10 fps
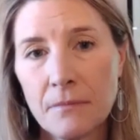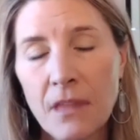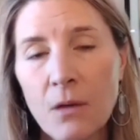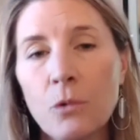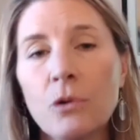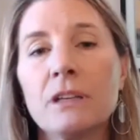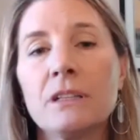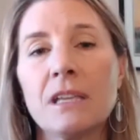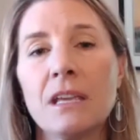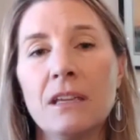Will
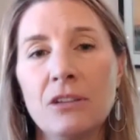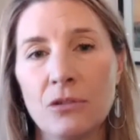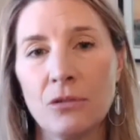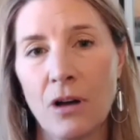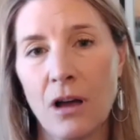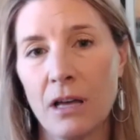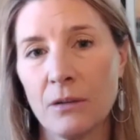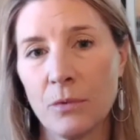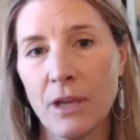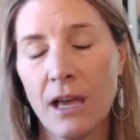continue on.
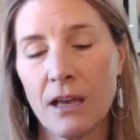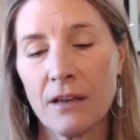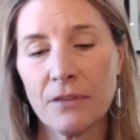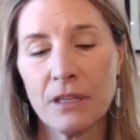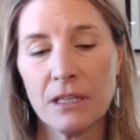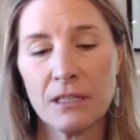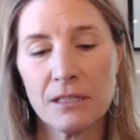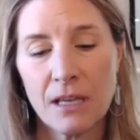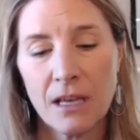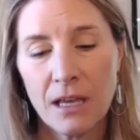We have
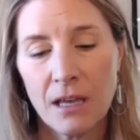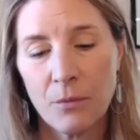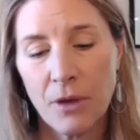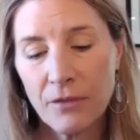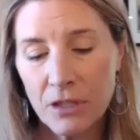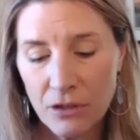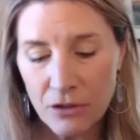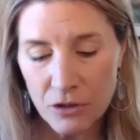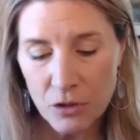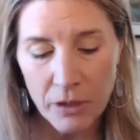a
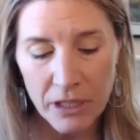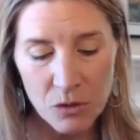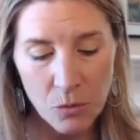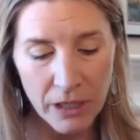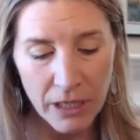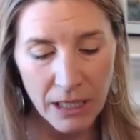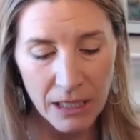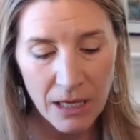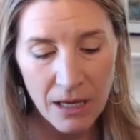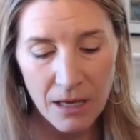year 2020
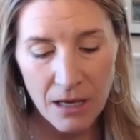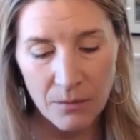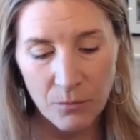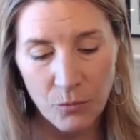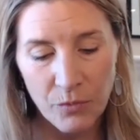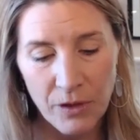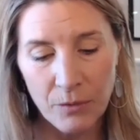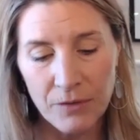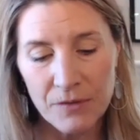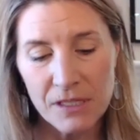that
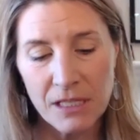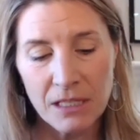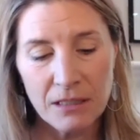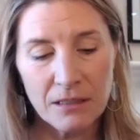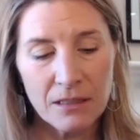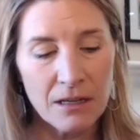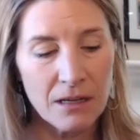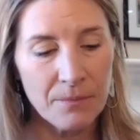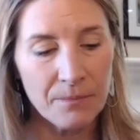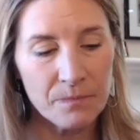we've seen
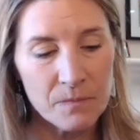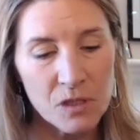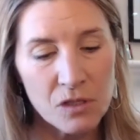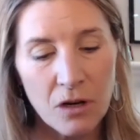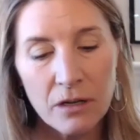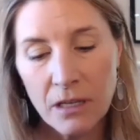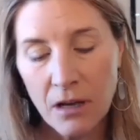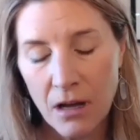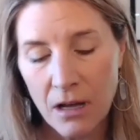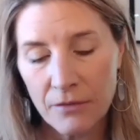starting
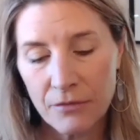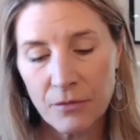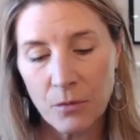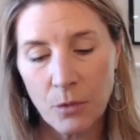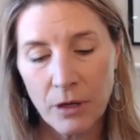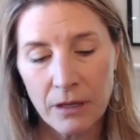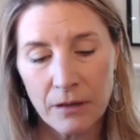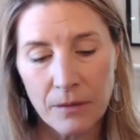off with